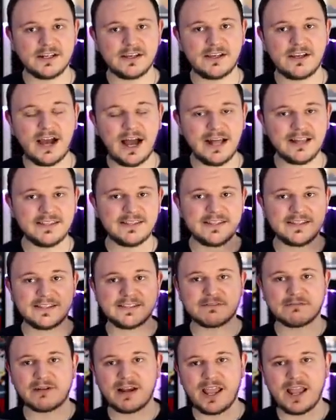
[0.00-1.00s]

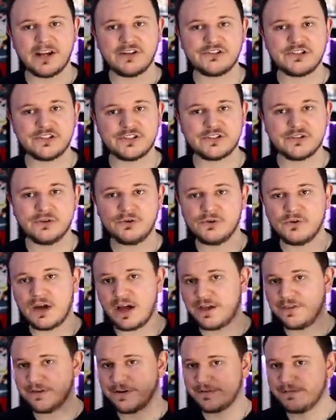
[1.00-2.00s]
content creation, so
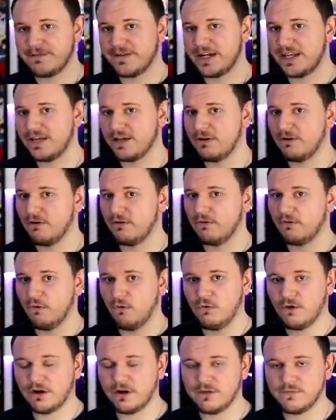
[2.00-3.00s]
either video
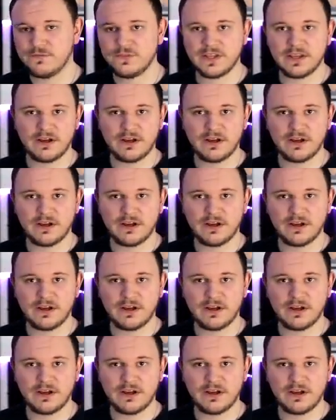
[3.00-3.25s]
or